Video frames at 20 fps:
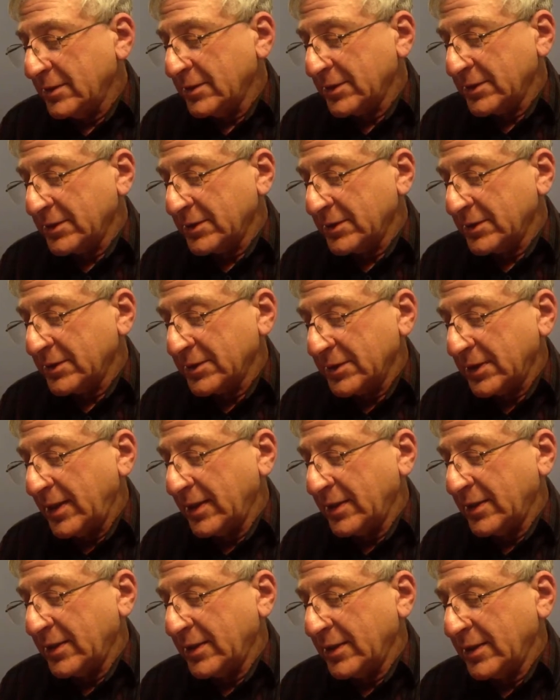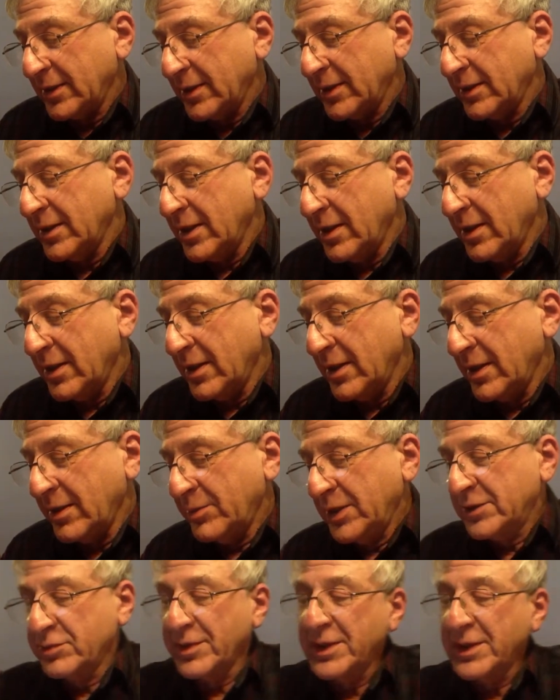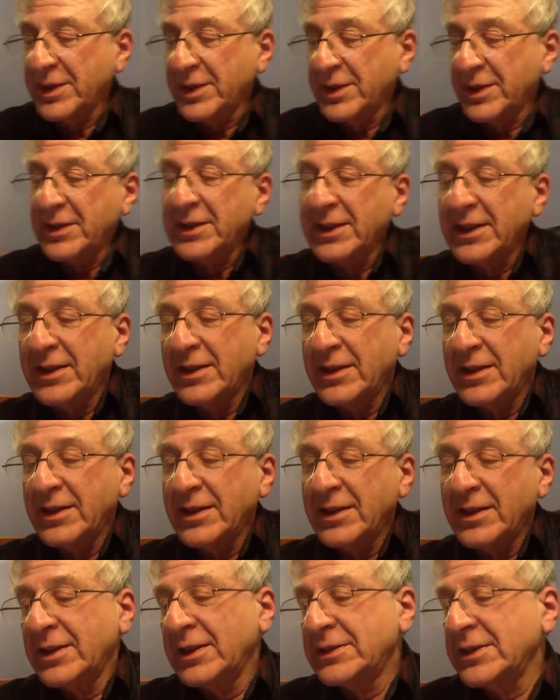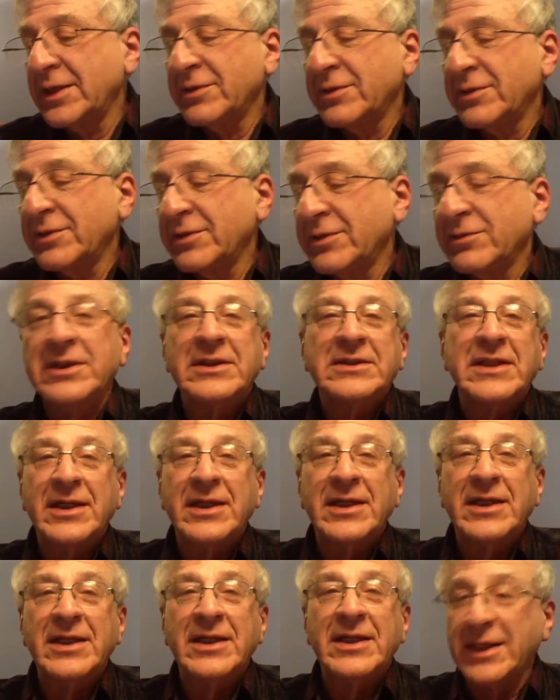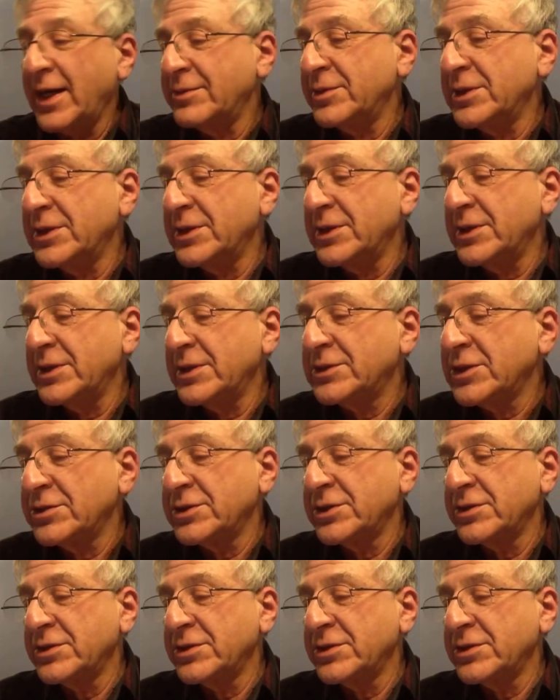looks like. But it's not really a study guide, but it shows